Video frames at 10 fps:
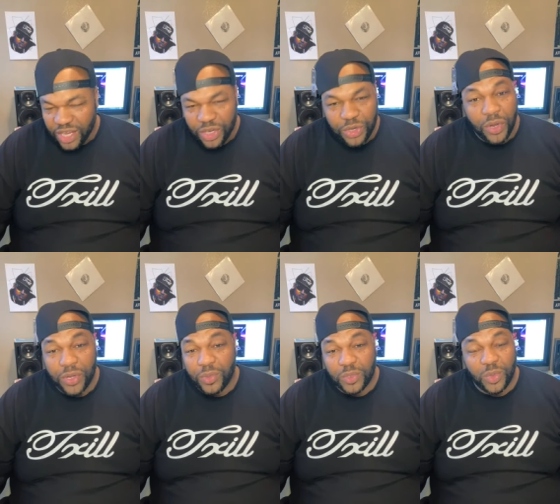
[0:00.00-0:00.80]
you know
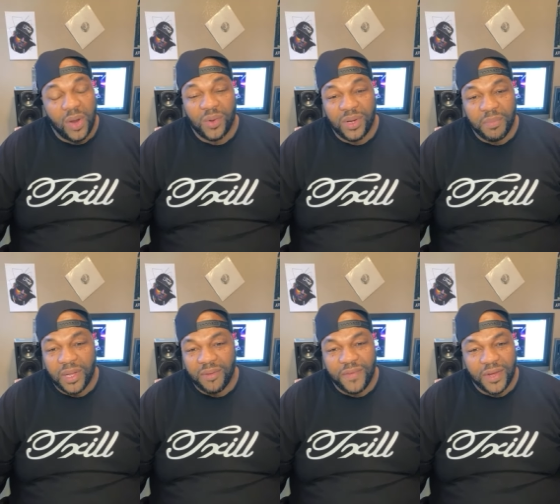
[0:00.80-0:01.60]
you was wrong in the
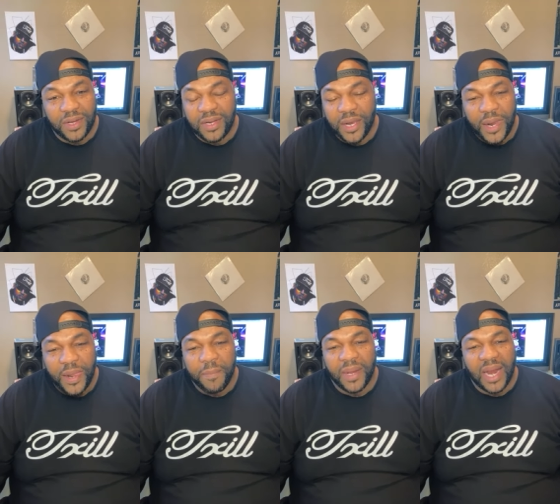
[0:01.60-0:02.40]
motherfucker.
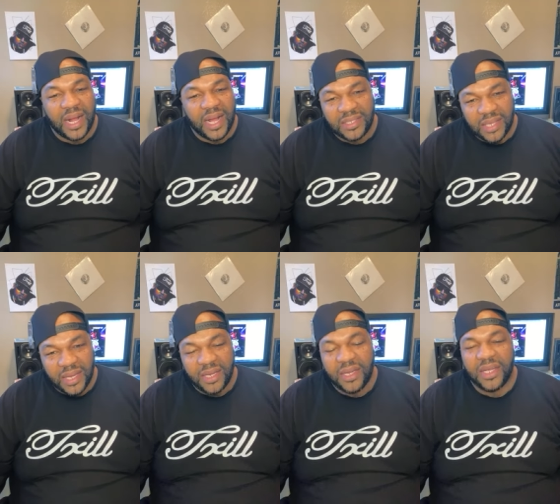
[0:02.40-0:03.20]
But like I
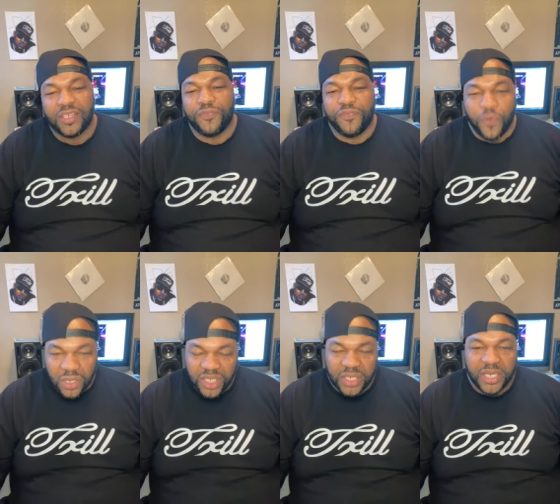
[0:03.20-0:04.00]
say, it's
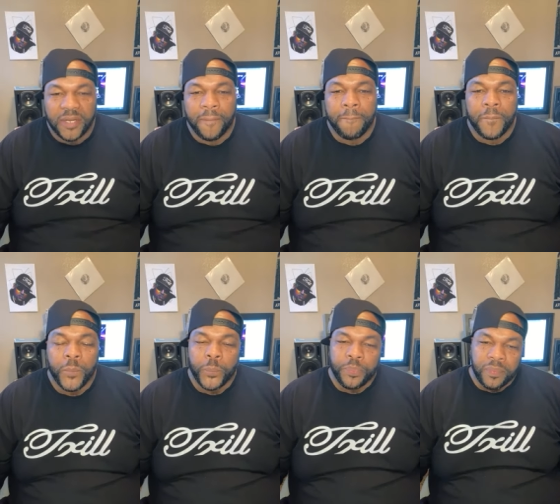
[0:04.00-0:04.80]
fortunate
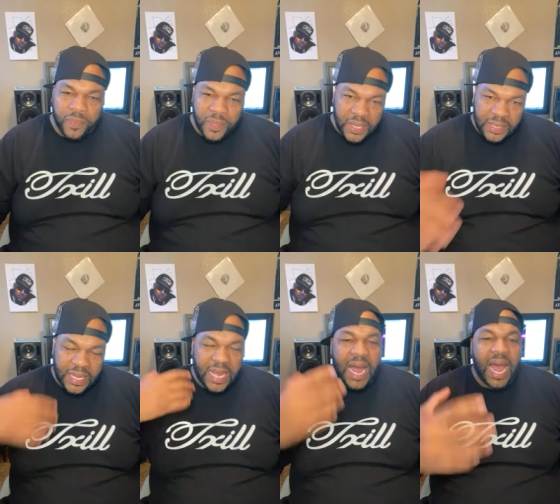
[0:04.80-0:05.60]

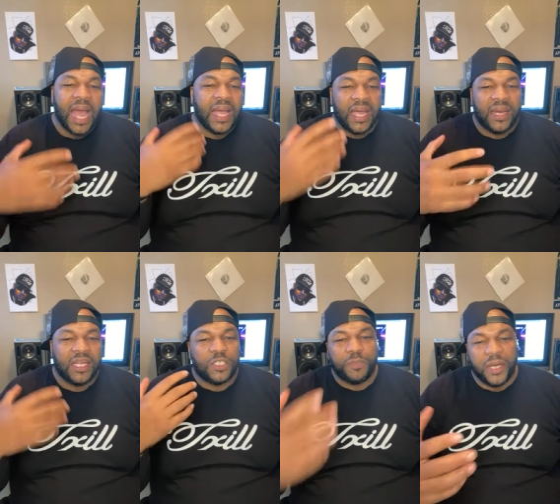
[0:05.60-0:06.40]
that I had
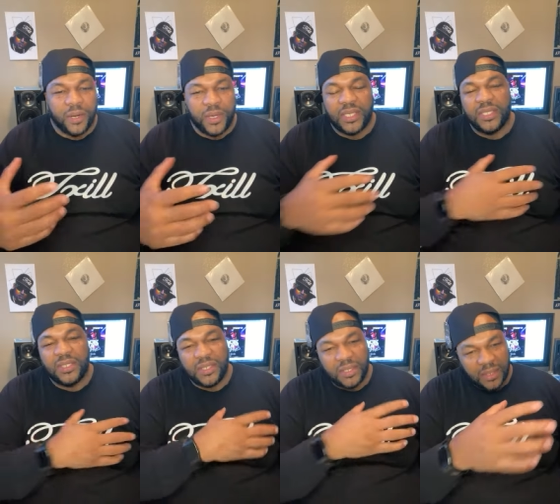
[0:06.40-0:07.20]

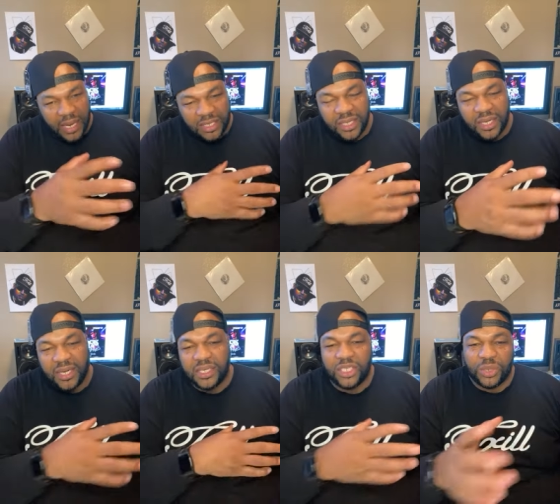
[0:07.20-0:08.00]
experienced that shit in
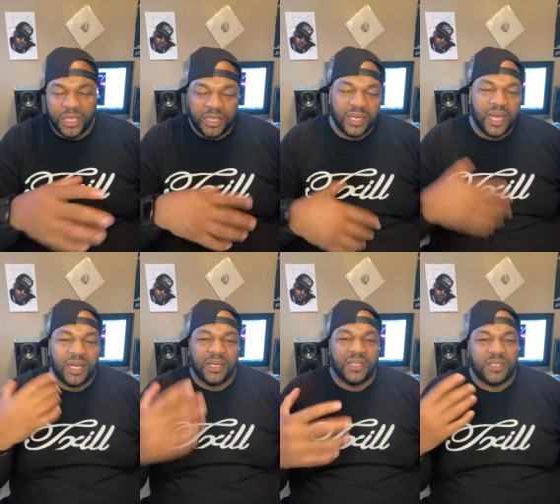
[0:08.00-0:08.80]
the streets and I
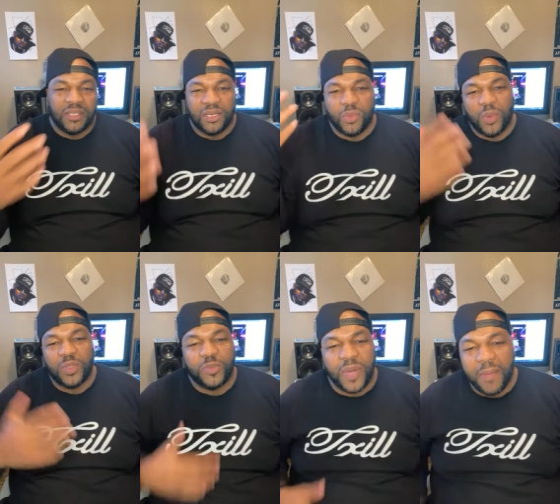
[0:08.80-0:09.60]
understood what
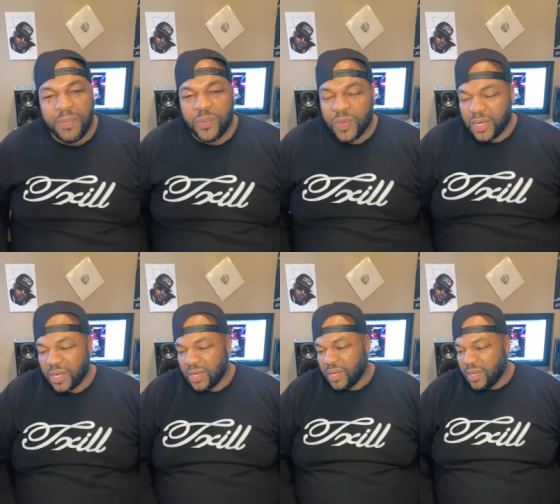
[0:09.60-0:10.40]
was popping with it.
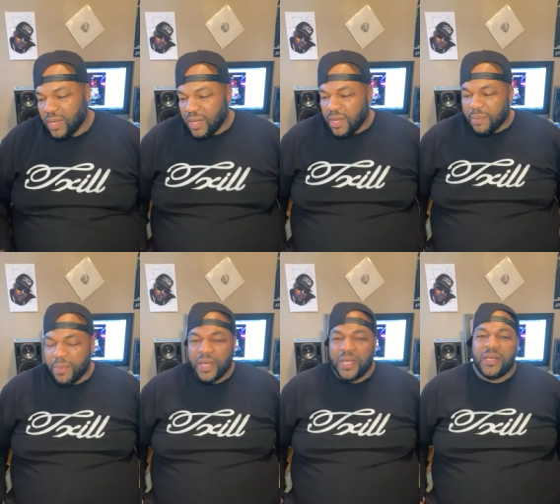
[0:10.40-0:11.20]

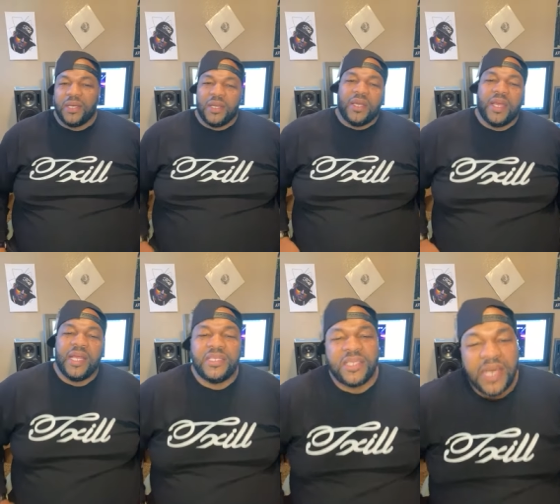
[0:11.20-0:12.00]
But he
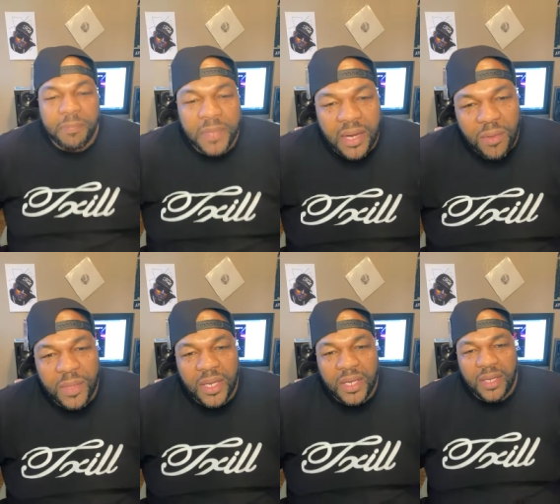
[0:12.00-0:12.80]
slipped it on
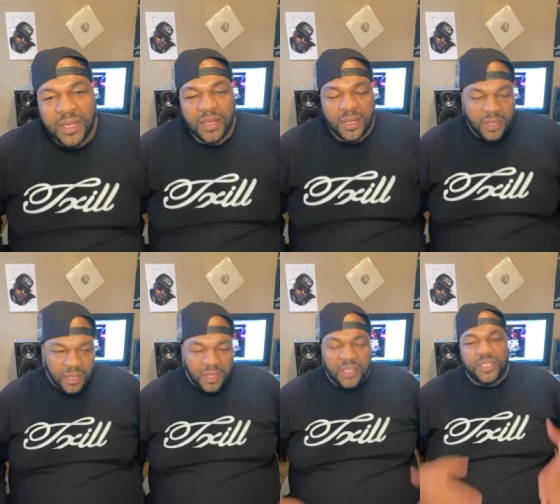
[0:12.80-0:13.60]
me.
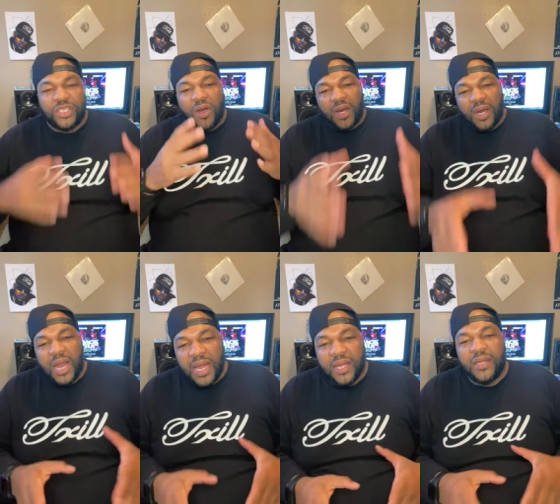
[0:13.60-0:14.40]
Sort of
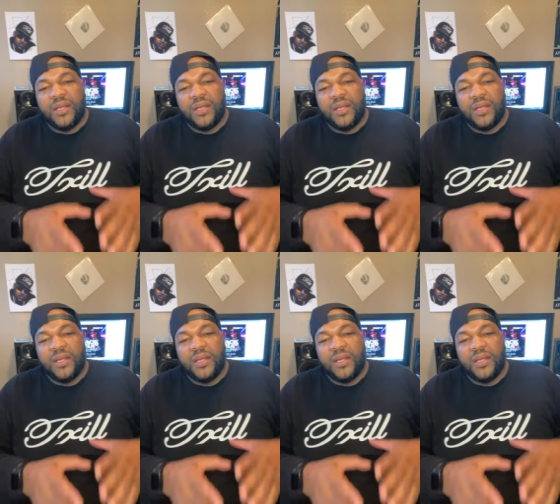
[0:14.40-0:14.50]
like